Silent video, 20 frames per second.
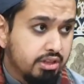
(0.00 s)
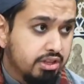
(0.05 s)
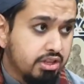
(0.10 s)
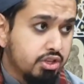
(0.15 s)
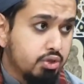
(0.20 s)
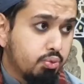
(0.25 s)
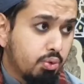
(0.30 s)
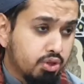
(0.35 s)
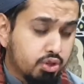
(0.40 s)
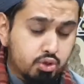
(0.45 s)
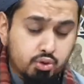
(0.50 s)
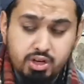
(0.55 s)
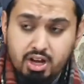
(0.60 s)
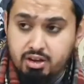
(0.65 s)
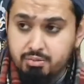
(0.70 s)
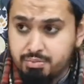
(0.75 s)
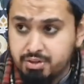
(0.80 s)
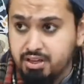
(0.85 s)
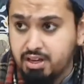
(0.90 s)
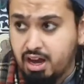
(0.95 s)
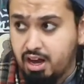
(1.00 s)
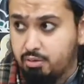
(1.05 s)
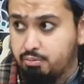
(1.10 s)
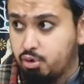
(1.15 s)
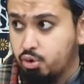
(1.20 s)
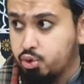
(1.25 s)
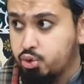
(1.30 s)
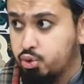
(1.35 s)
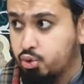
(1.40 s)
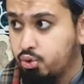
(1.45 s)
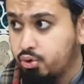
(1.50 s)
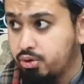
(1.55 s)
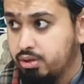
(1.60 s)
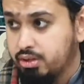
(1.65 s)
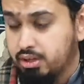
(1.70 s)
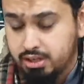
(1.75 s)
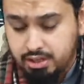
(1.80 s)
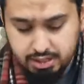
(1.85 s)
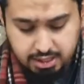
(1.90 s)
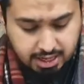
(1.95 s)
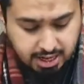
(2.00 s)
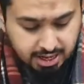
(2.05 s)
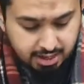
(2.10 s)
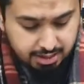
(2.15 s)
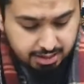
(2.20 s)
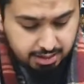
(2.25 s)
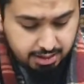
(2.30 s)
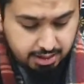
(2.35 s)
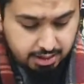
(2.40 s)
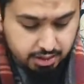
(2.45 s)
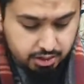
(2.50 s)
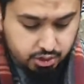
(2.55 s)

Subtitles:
This what should be our motto. Yeah?